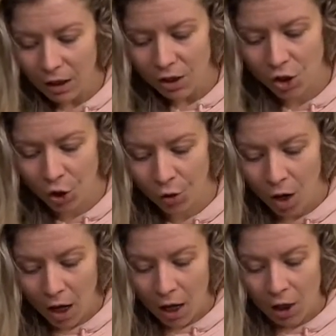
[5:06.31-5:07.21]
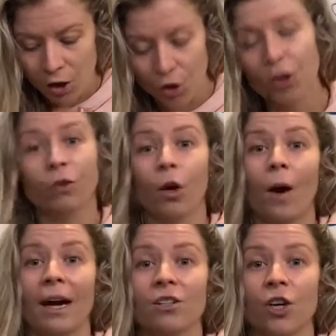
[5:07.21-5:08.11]
So do you
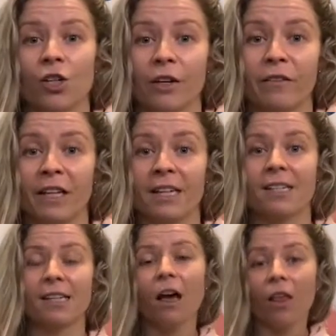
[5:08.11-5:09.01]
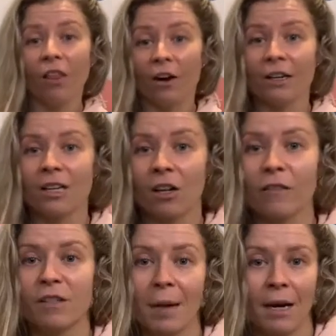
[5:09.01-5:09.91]
require surgery for this? There is a lot
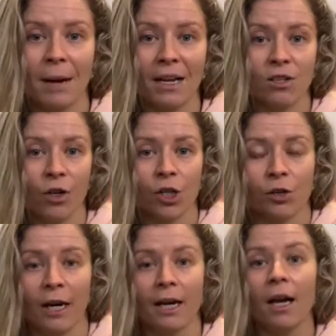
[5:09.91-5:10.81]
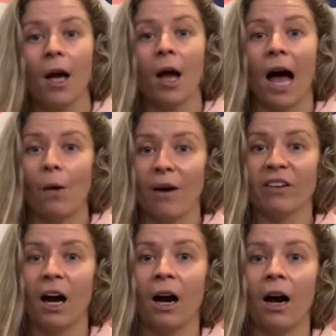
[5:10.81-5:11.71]
of debate about surgery.
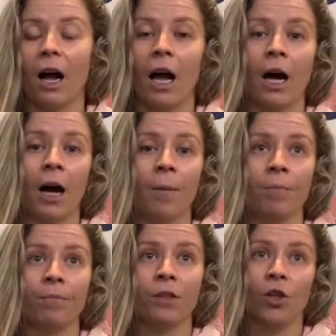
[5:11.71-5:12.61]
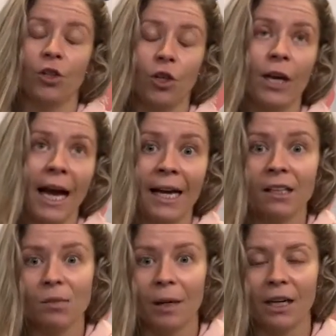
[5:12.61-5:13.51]
However, you can,
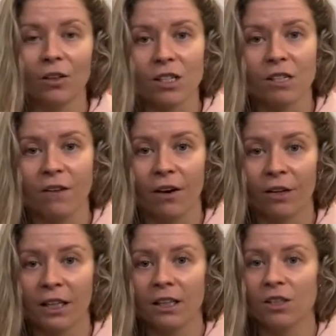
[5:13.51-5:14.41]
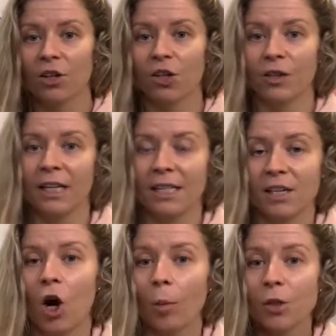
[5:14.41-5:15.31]
depending on the severity, surgery is
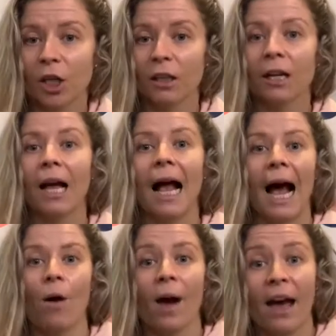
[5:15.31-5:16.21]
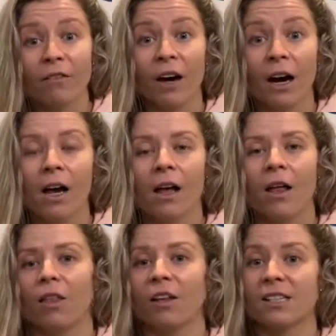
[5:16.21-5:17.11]
an option. However,
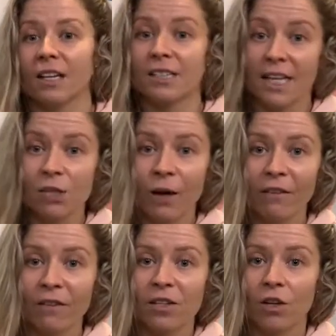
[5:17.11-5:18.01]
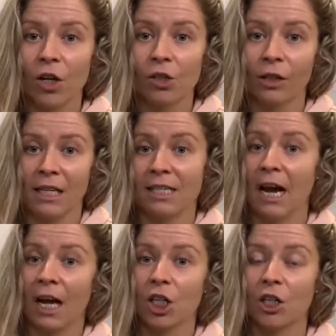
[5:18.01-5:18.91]
the success rate for surgery is
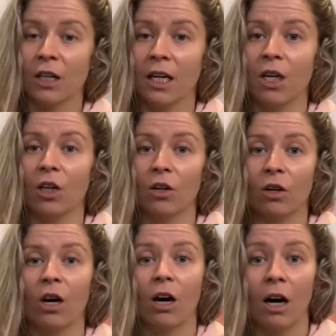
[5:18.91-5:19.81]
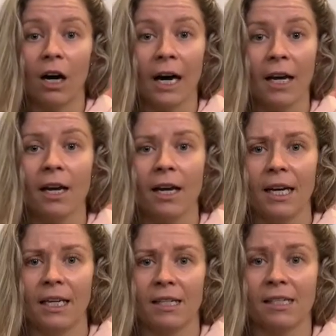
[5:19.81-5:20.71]
actually not high
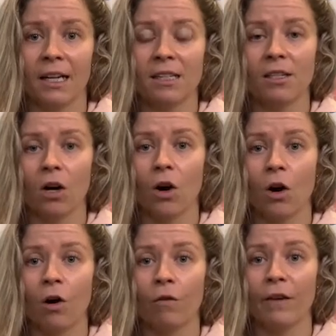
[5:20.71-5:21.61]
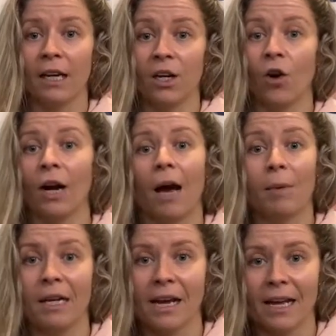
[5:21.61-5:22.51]
in a sense of it not
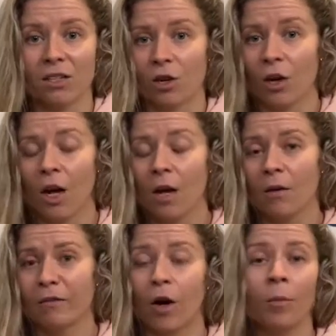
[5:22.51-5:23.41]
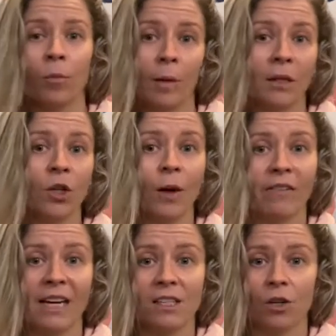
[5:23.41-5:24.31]
happening again. So from women who have
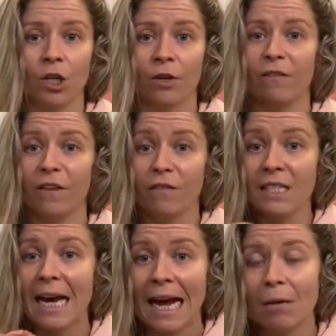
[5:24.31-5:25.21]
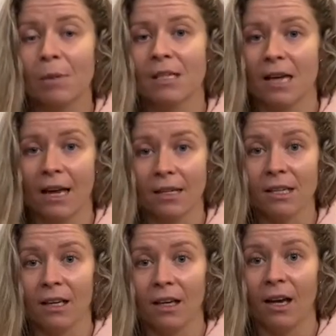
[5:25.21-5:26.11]
had surgery, 58%
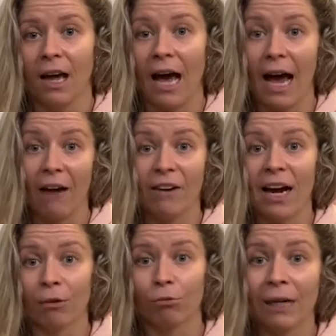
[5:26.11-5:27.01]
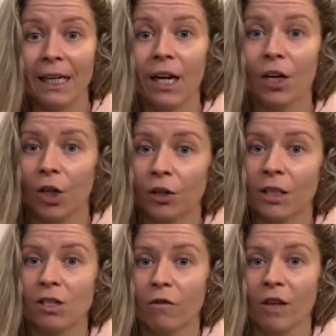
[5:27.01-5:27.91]
have had a
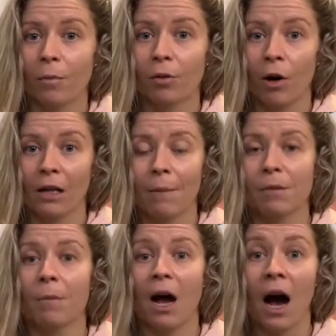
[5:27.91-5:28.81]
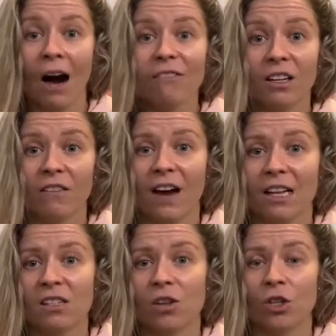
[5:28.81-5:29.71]
reoccurrence of their prolapse after they've
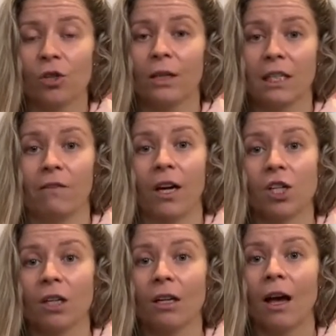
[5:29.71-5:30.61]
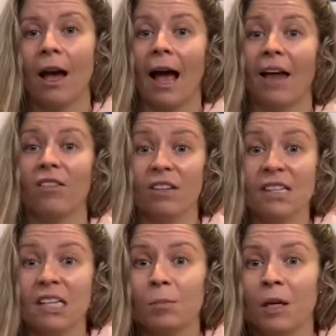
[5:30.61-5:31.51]
had surgical intervention. And this
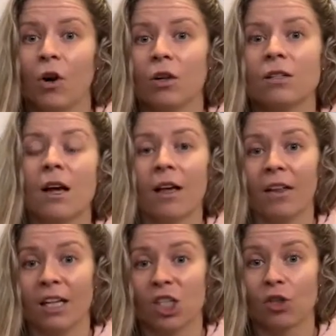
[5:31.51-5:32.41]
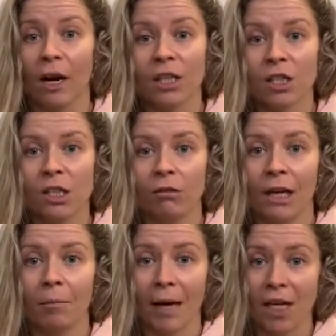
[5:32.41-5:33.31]
is because their strategies
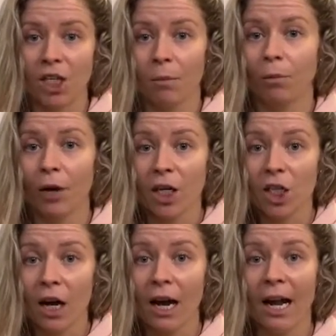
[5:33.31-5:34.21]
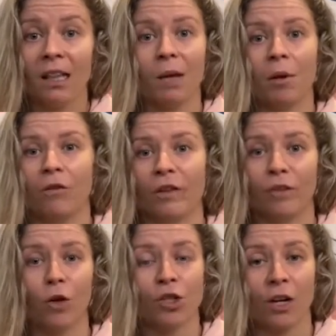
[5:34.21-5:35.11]
around managing pressure and their pelvic
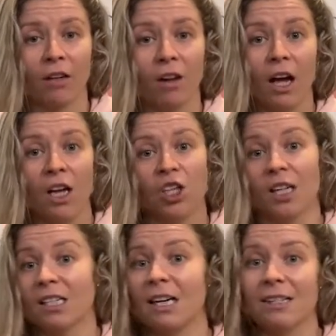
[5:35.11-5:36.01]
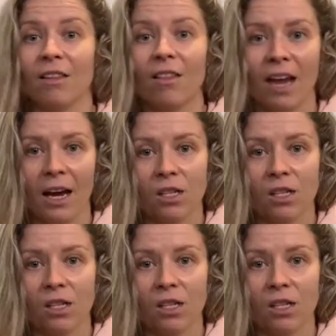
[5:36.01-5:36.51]
floor strength just isn't there.